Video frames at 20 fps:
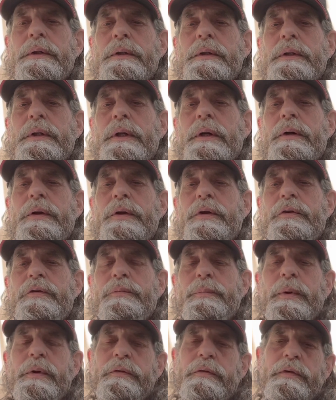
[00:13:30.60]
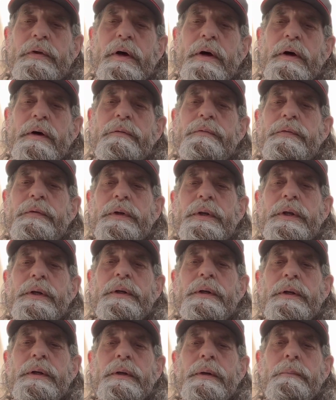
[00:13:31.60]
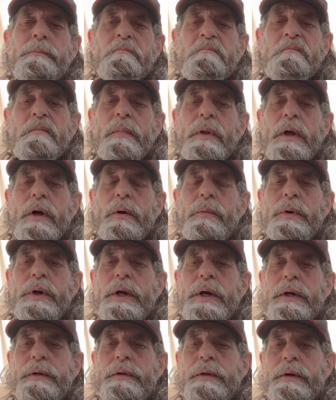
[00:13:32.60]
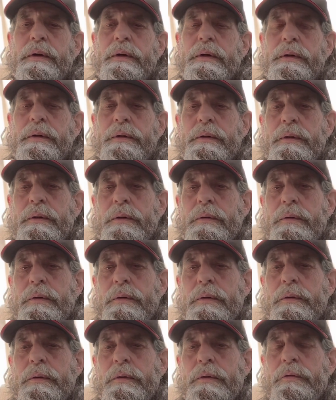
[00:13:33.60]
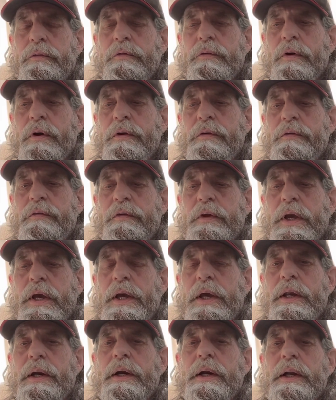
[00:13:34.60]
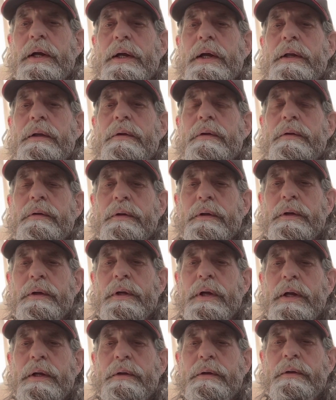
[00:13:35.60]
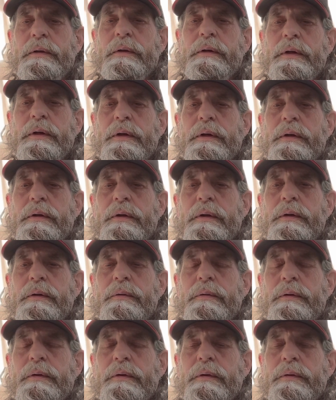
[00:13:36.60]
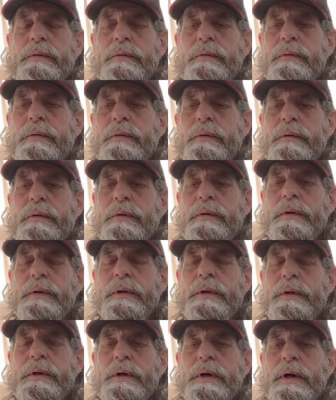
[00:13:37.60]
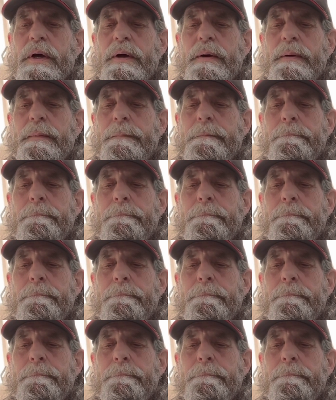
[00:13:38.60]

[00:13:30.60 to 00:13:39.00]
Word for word: introduced myself, and then I went out there and started scanning. I got, got you know, the, the, the, uh,